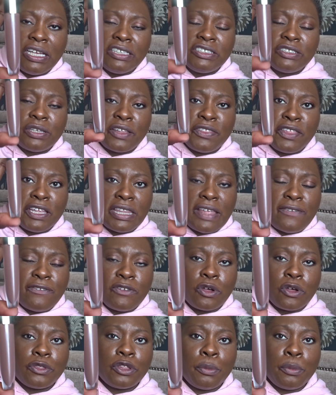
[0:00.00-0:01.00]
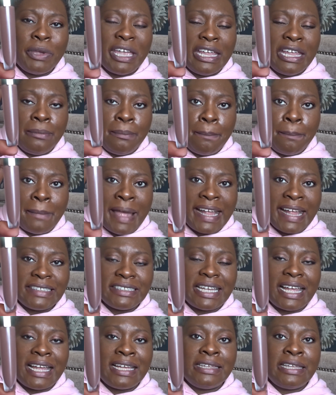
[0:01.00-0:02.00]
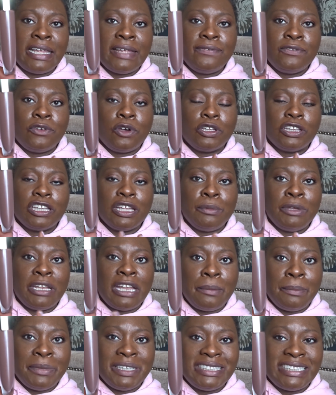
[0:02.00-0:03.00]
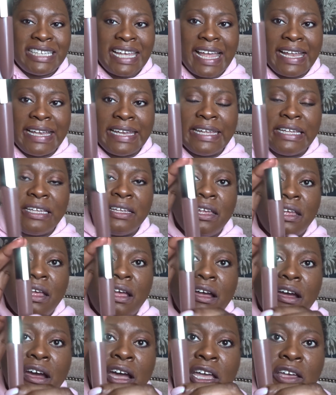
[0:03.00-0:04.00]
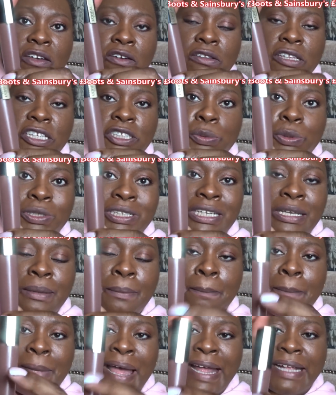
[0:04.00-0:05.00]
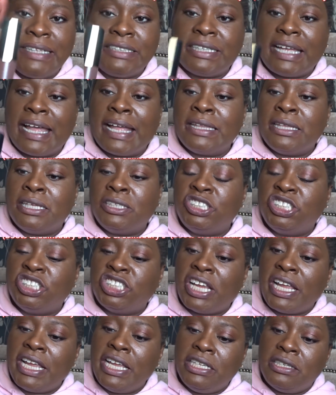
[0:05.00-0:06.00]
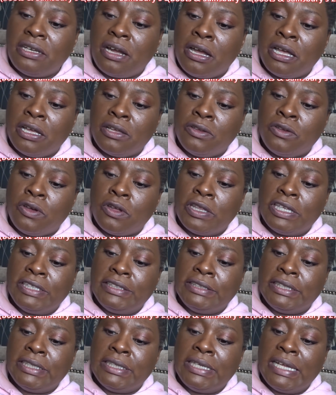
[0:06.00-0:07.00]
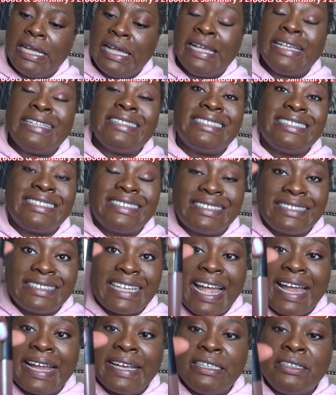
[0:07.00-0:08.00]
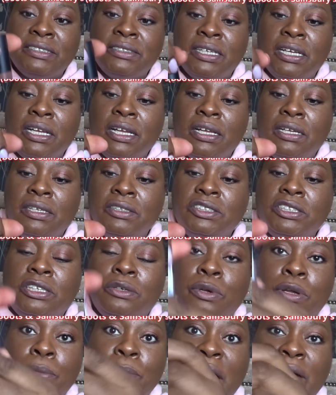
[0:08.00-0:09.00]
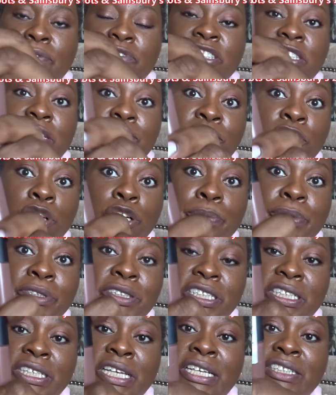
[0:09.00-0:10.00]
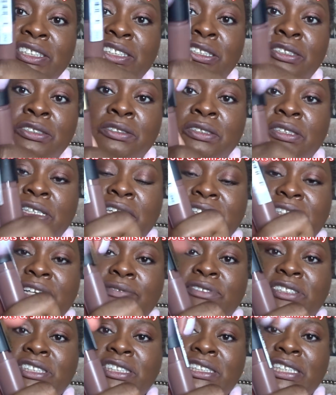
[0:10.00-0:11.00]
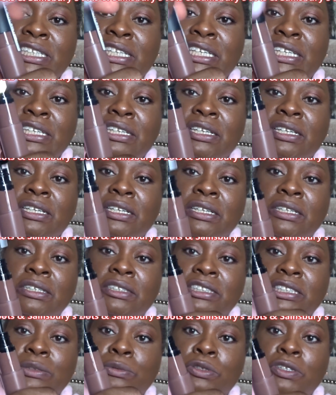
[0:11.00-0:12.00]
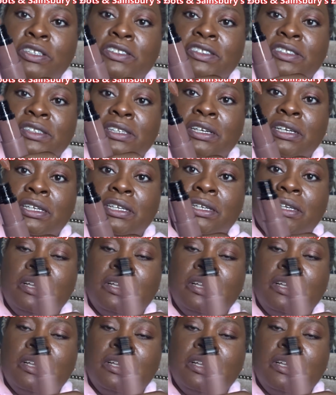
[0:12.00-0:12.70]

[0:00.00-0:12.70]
So I think they've got them in matte and they've got them in a metallic. I got this one in a matte, and the shade I got this in is Stand. So I haven't even opened it yet, so let's have a see what this is like.